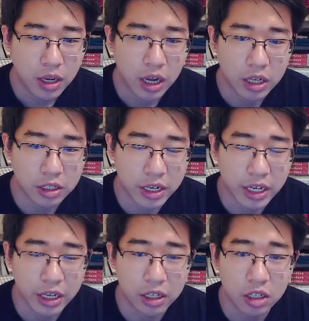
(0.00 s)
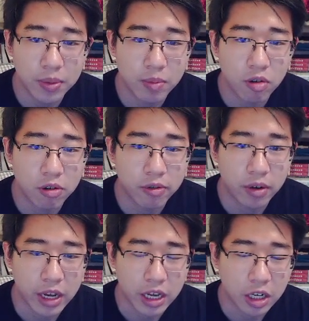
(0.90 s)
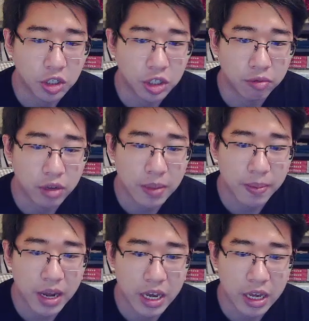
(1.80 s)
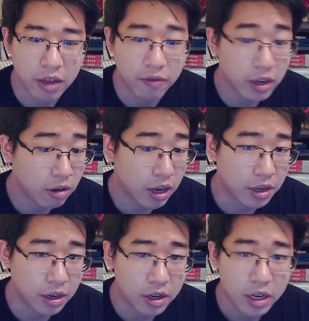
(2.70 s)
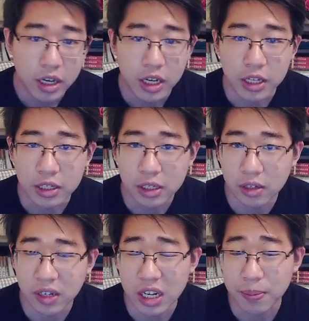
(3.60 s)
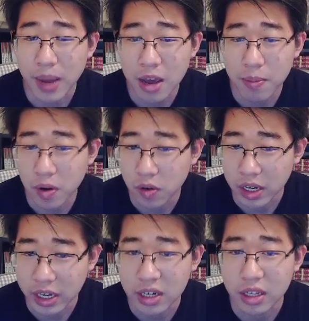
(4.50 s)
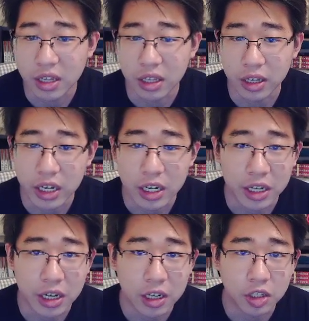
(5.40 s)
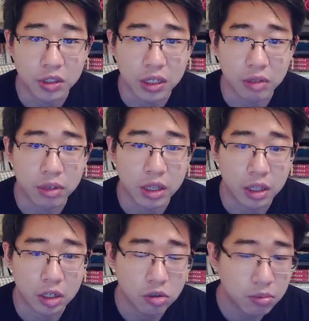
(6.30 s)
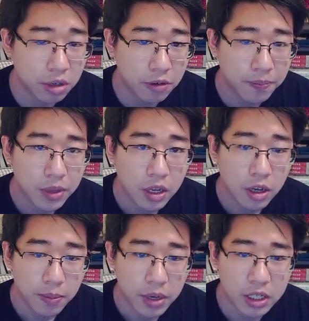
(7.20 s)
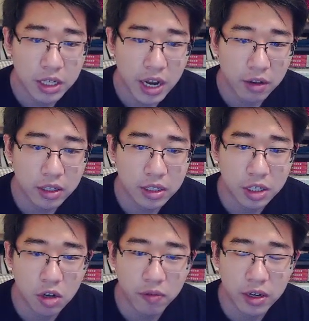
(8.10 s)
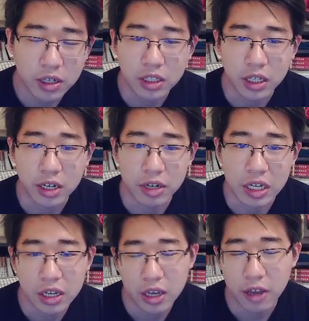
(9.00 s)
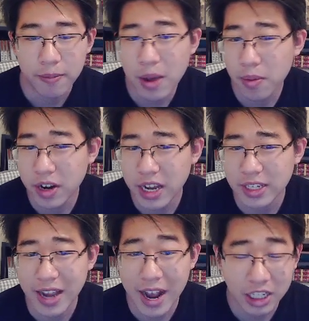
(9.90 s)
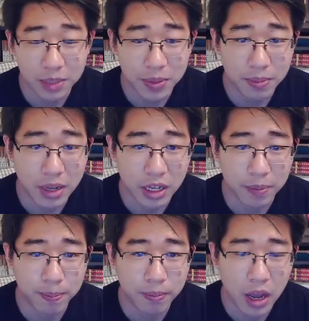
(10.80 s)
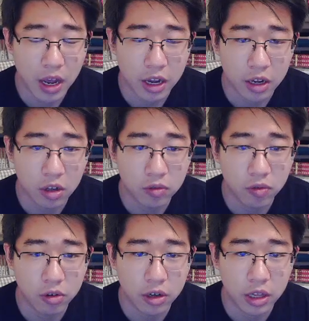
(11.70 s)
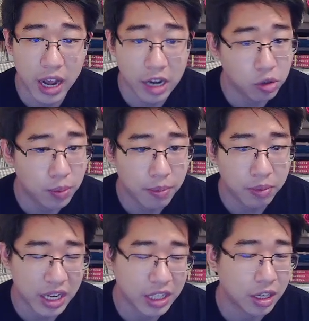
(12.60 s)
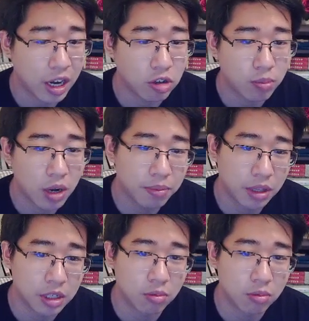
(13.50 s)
so I can get a little bit more energy with my Vigoroth here, instead of letting my opponent getting the energy lead with the Azumarill, because now this is still very scary. If my opponent has Ice Beam and then goes for the Hydro Pump, lands a Hydro Pump, this will be